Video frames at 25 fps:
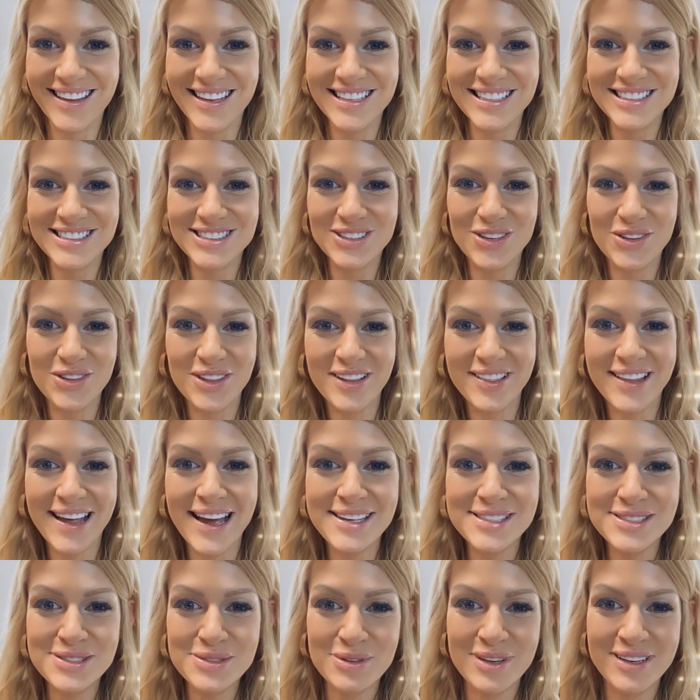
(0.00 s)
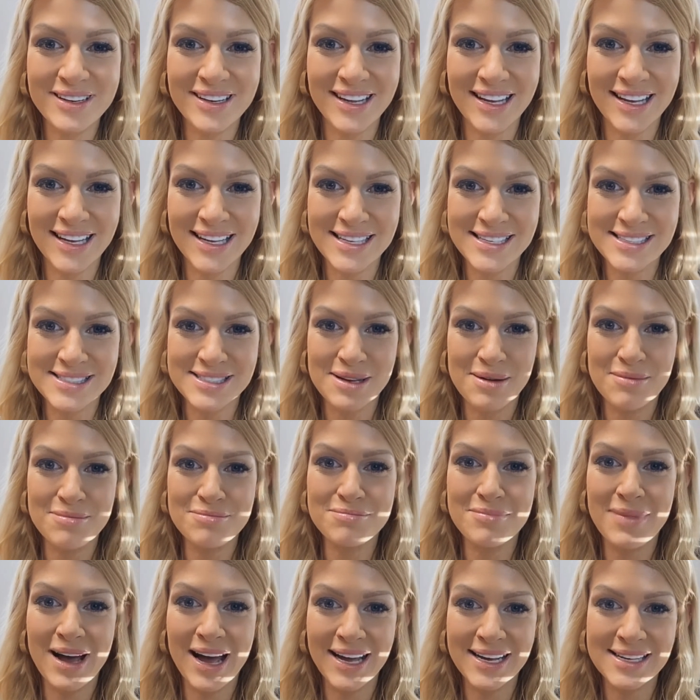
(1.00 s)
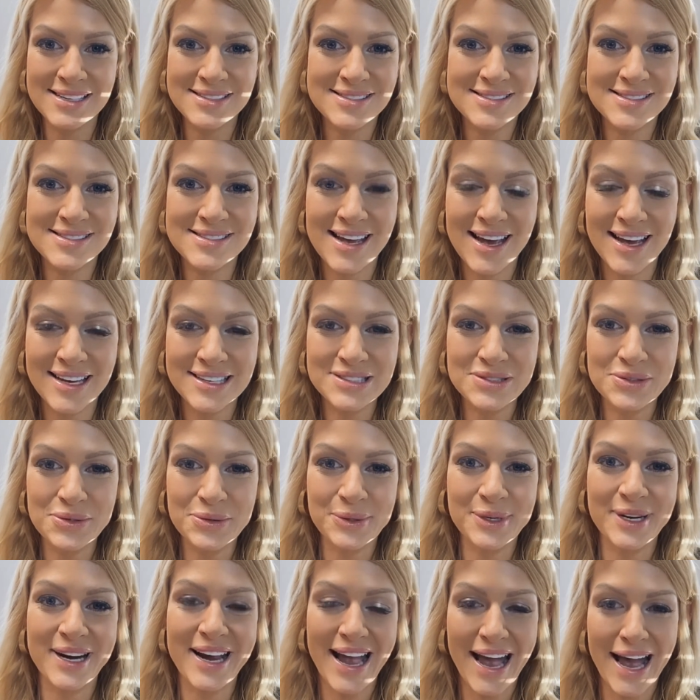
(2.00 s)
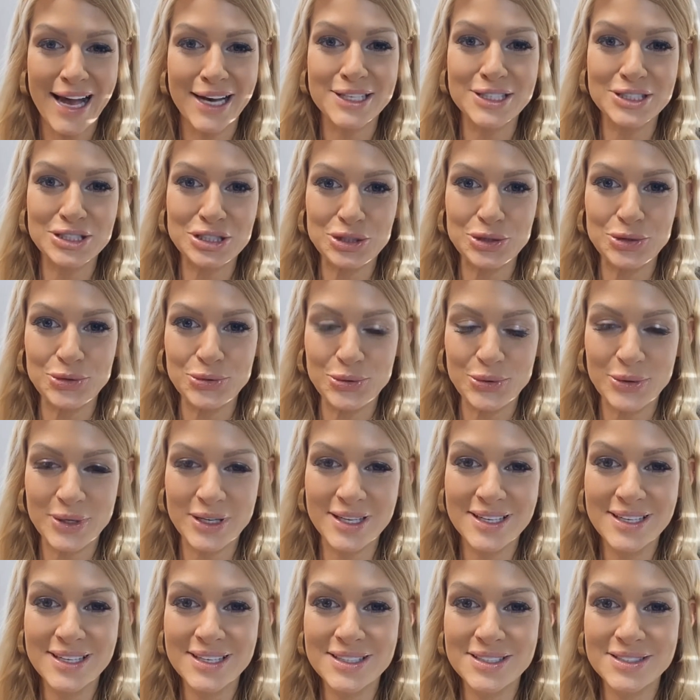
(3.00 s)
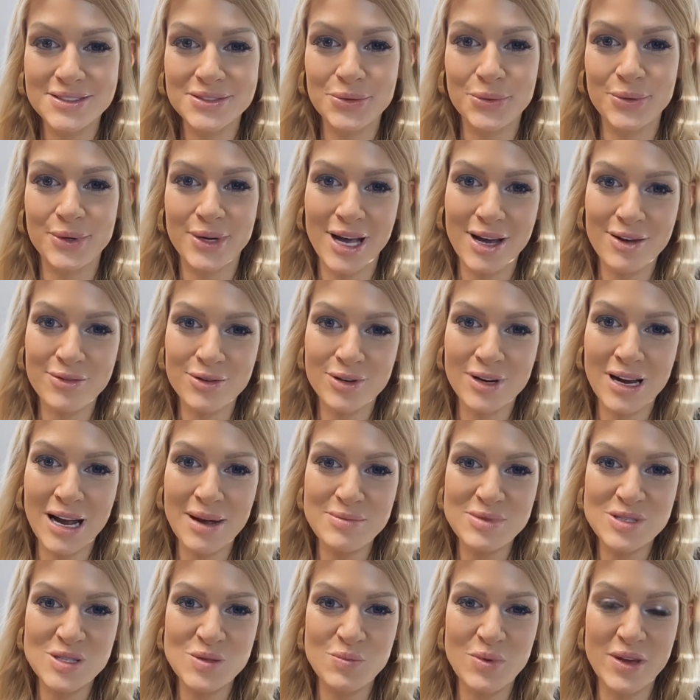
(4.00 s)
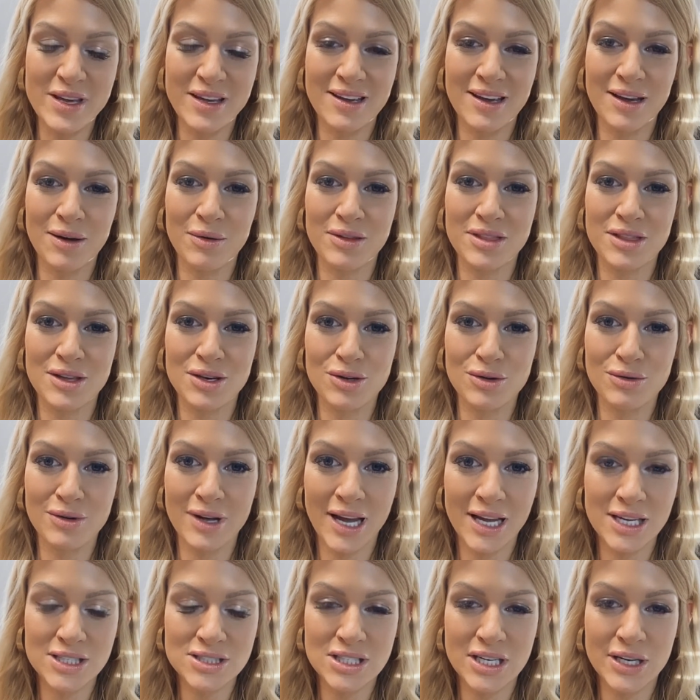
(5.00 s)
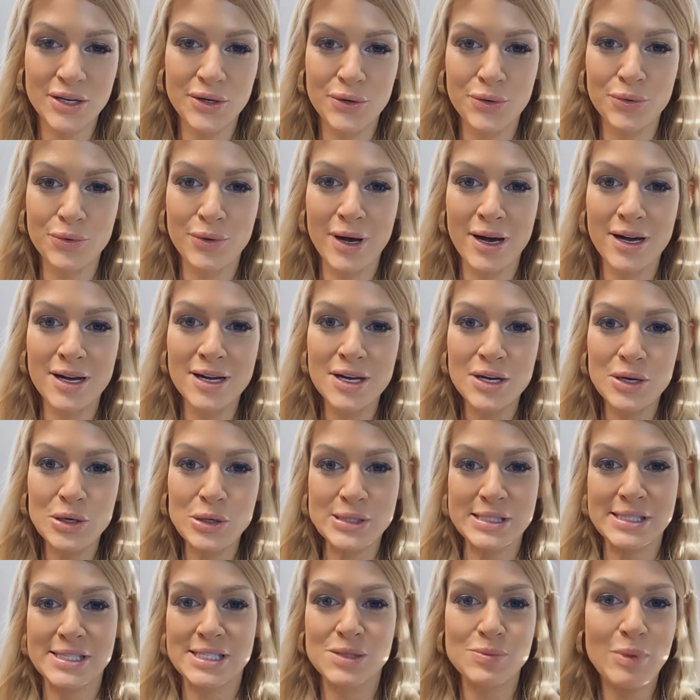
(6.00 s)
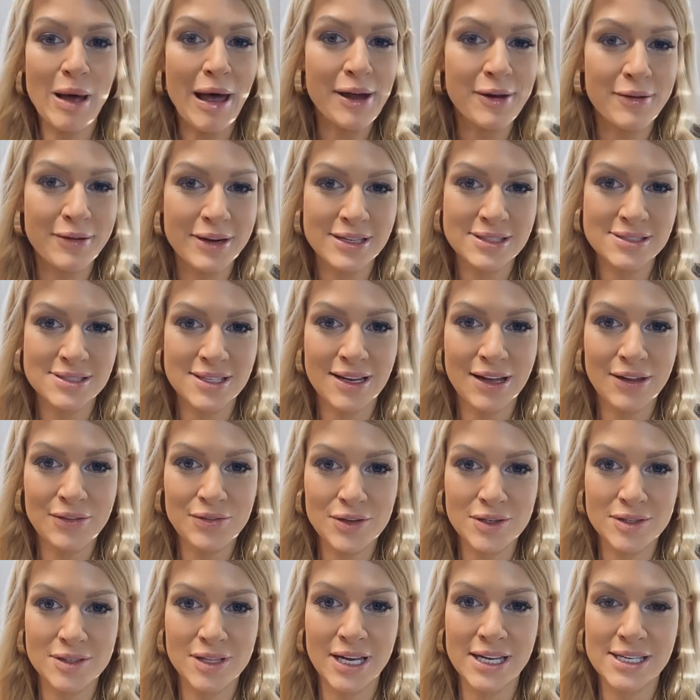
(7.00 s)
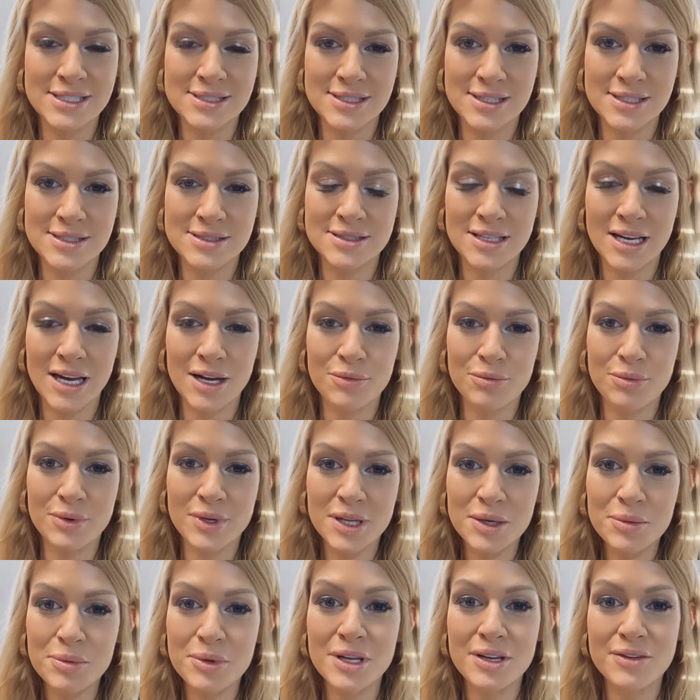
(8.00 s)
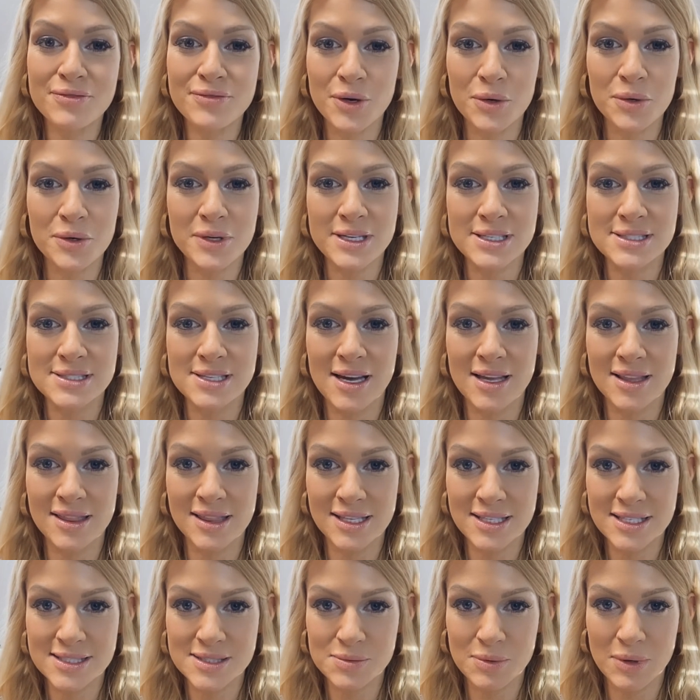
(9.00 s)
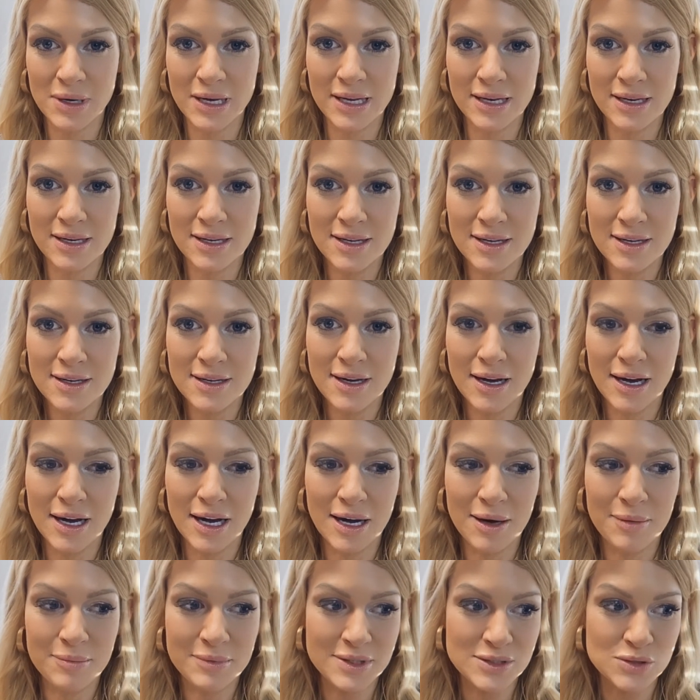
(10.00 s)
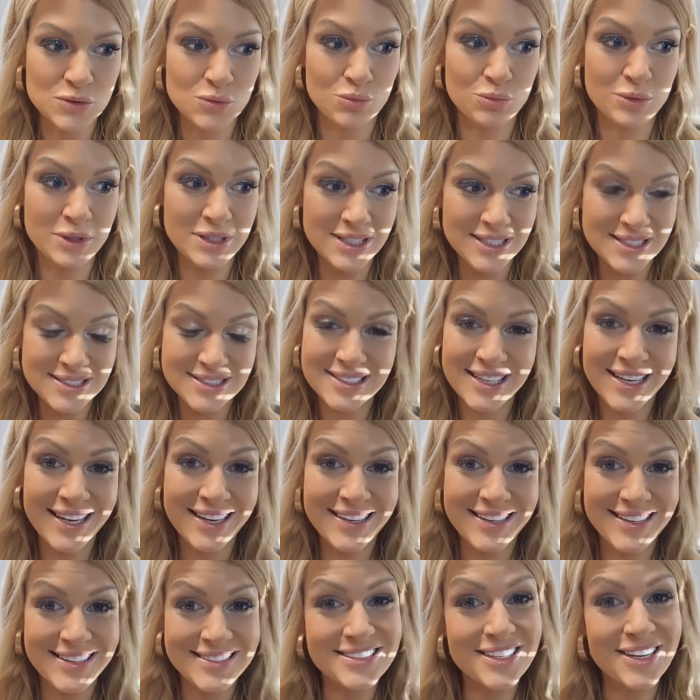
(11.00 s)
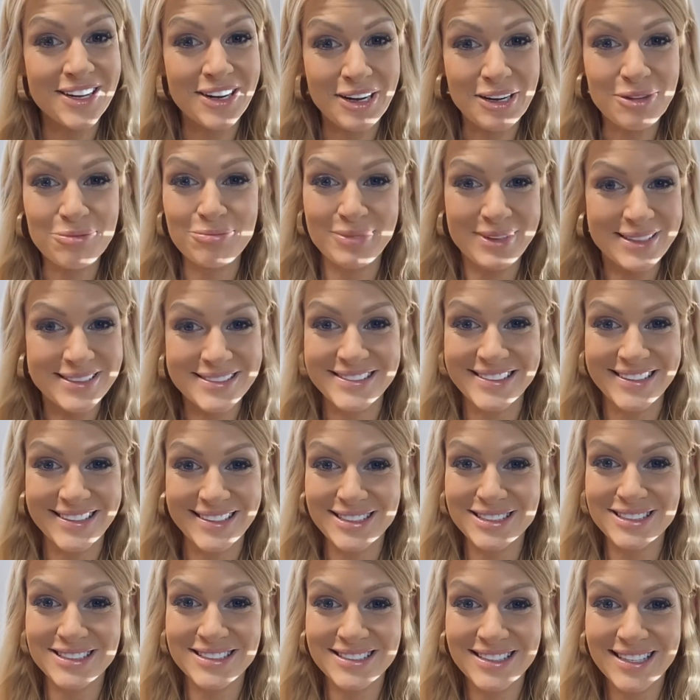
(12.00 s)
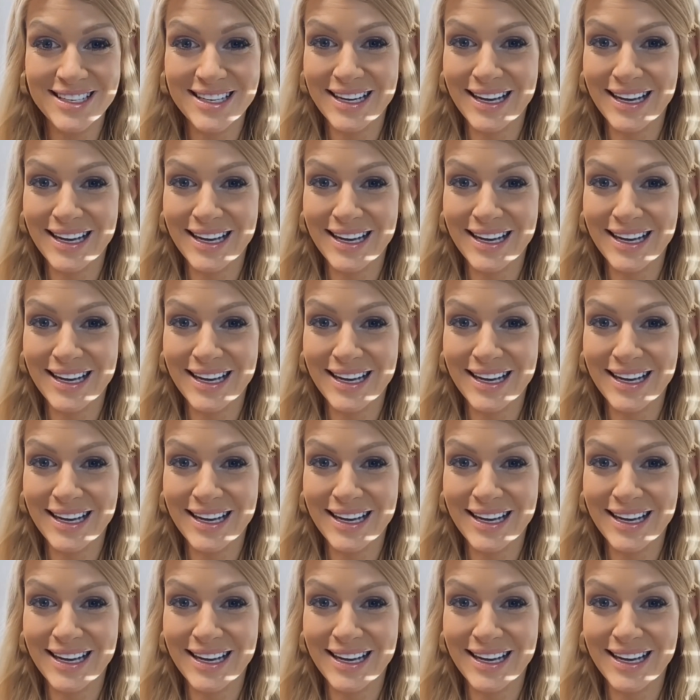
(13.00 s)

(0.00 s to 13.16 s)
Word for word: So the last one is mindset or attitude. So whenever I'm speaking with a new agent who is aspiring to get their license, I really, really focus on this one because um, real estate is a hard business.